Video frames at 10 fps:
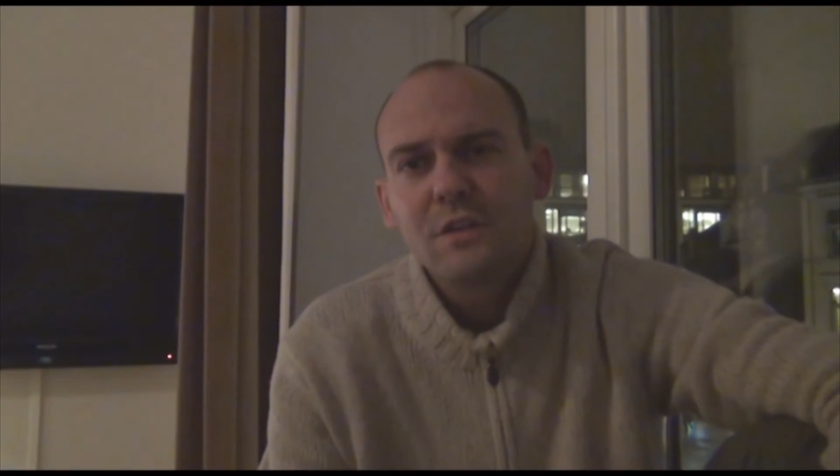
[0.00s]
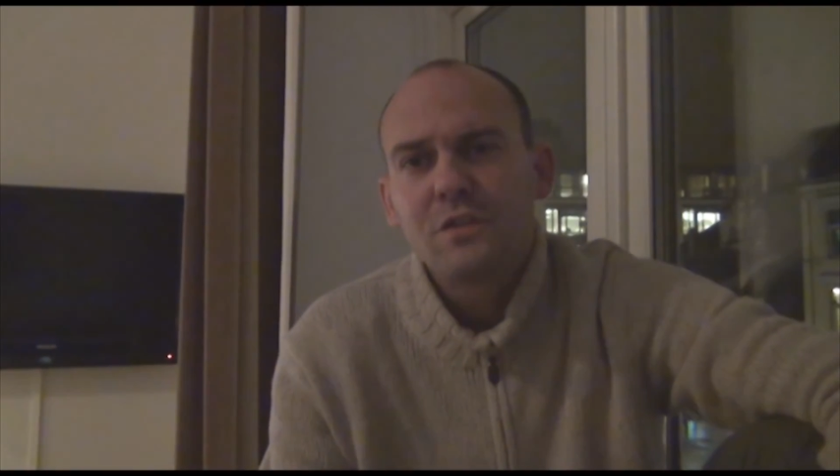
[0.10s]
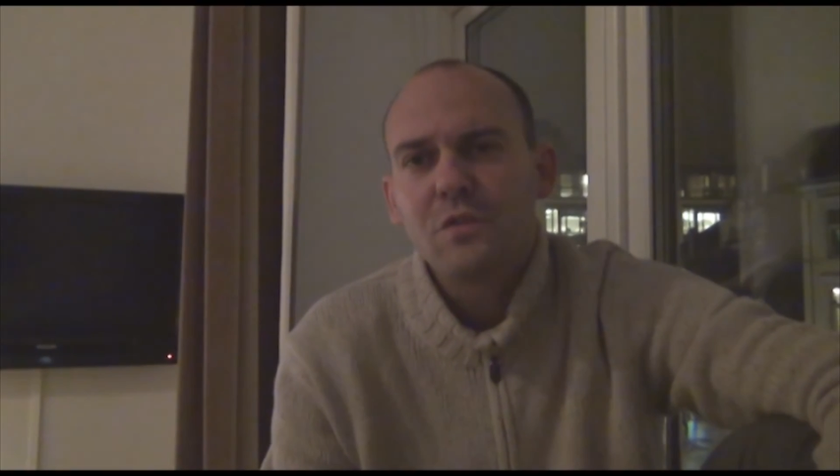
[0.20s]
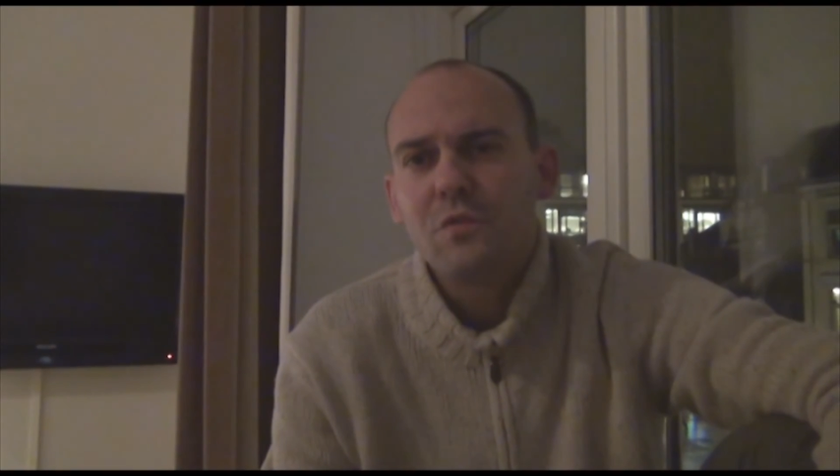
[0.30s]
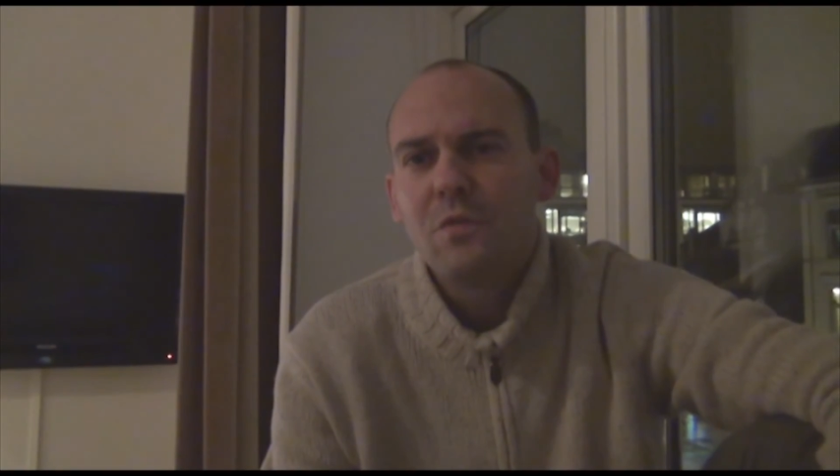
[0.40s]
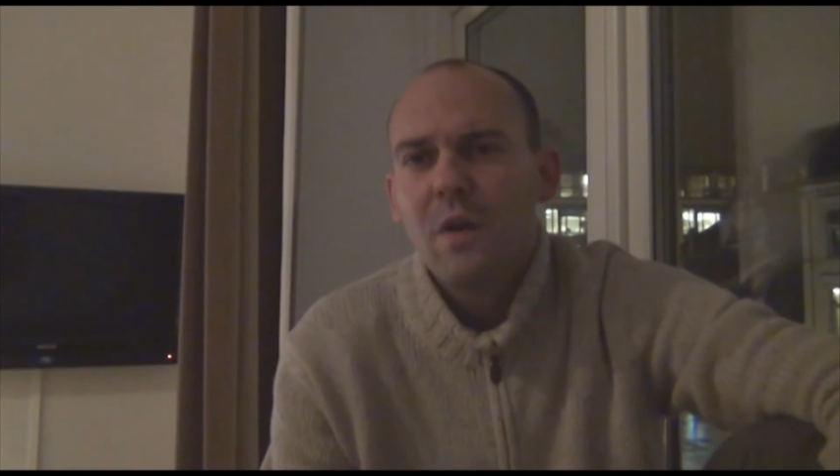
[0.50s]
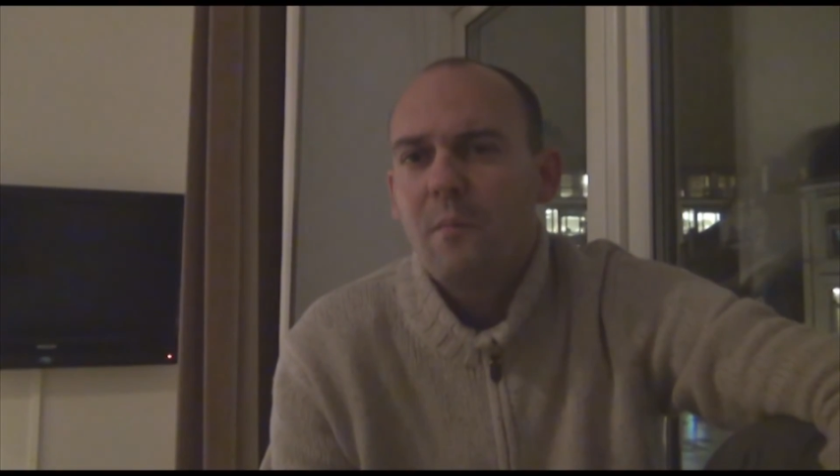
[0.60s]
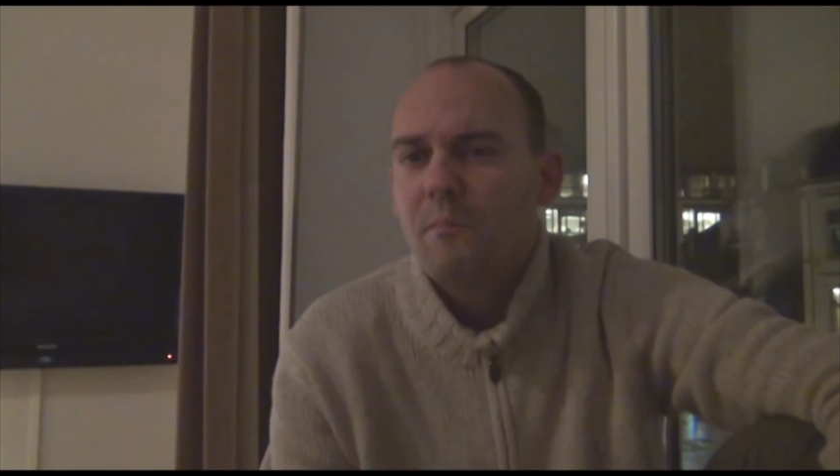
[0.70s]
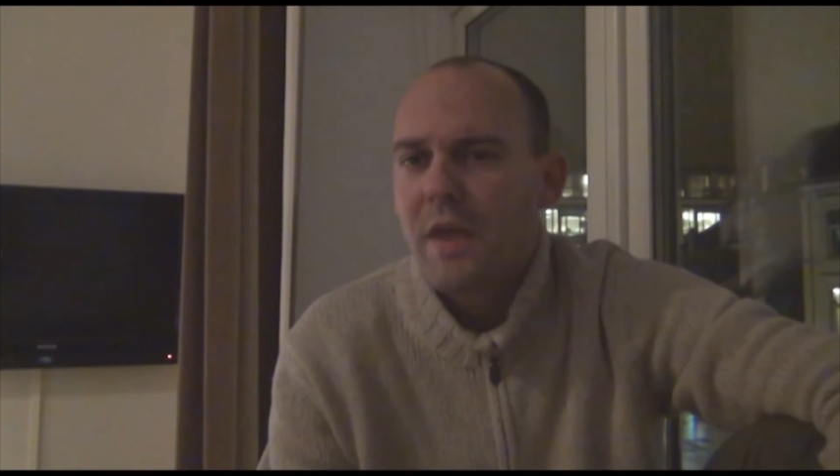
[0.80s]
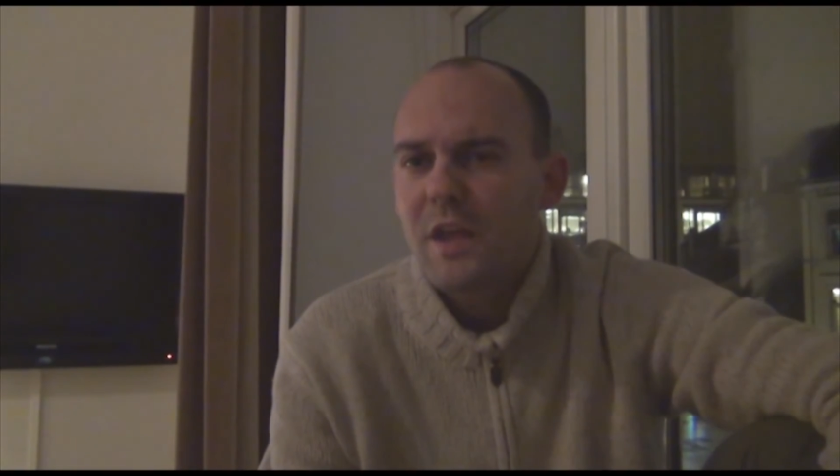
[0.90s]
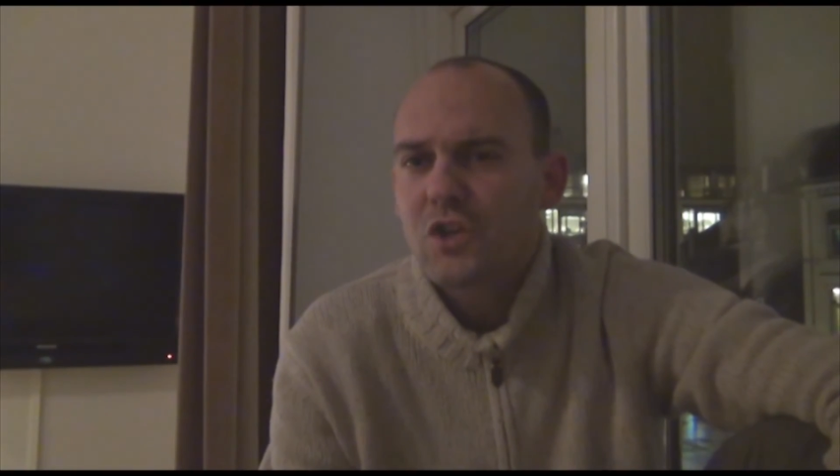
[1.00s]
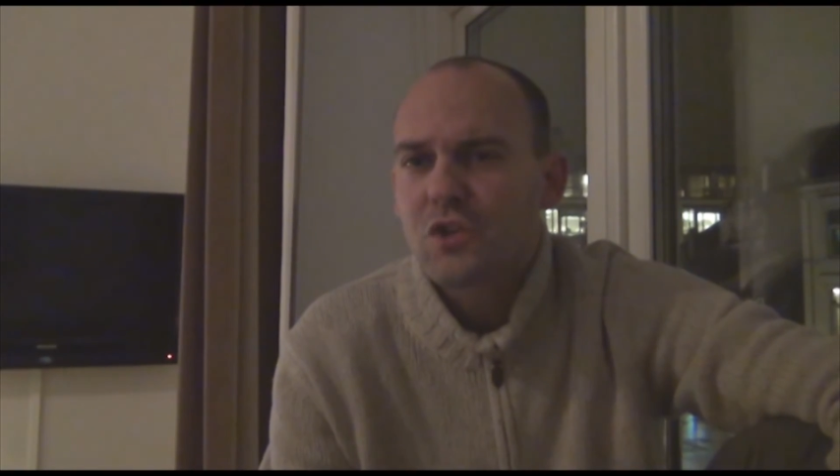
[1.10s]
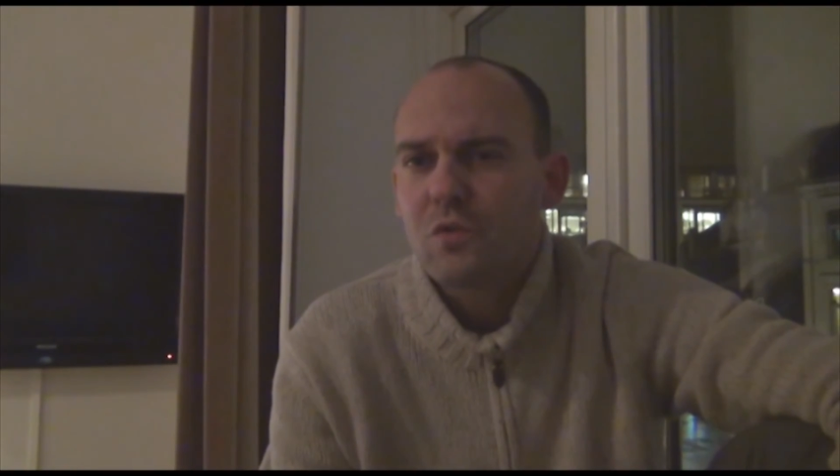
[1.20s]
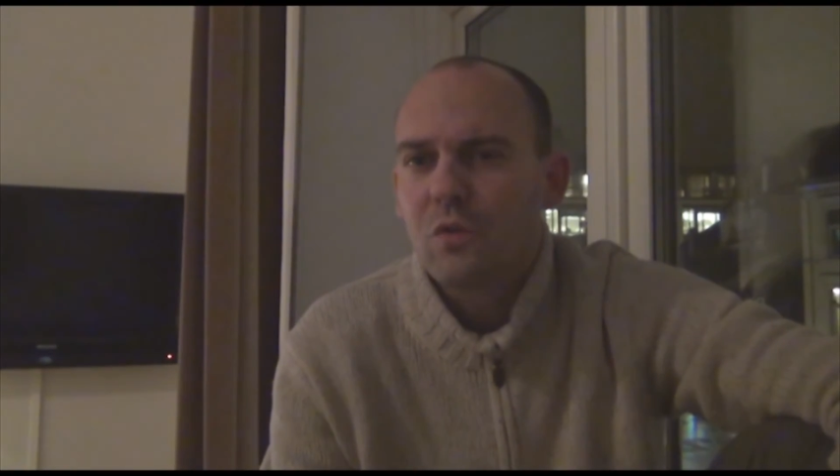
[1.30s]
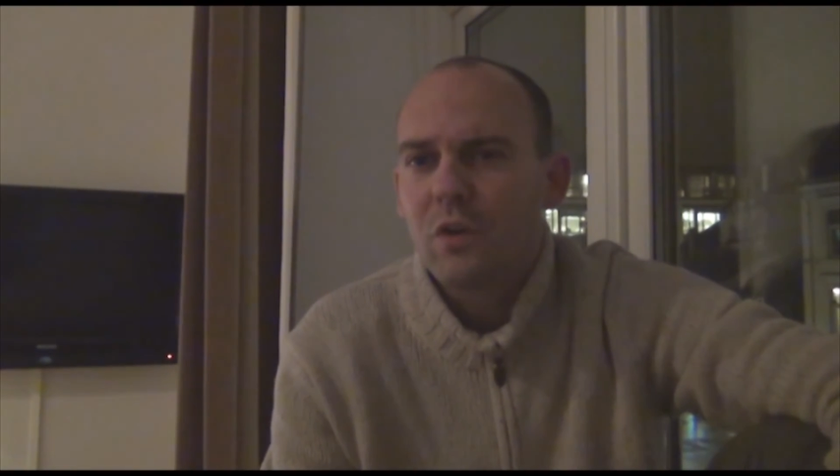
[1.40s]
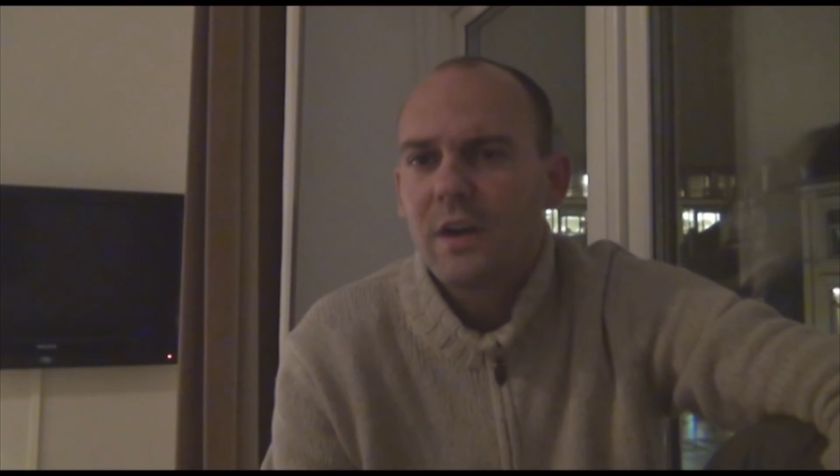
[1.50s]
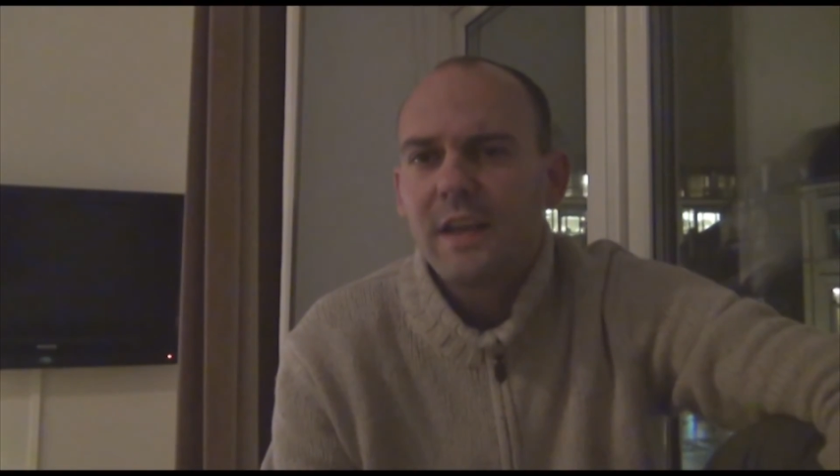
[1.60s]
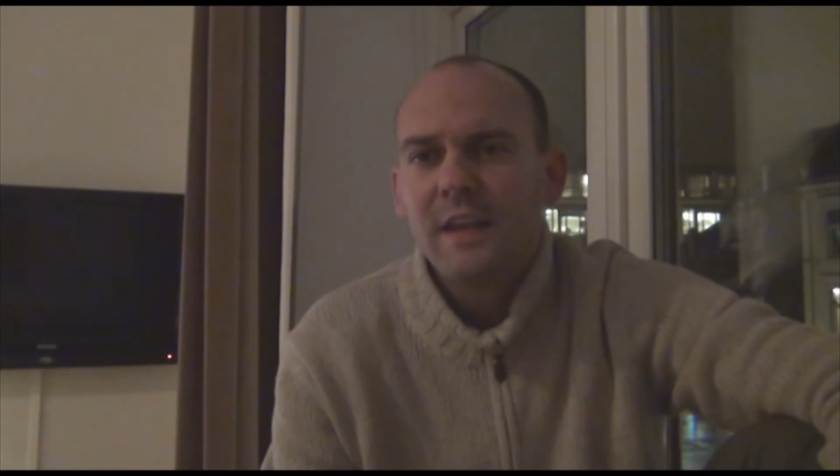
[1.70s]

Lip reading: to make sure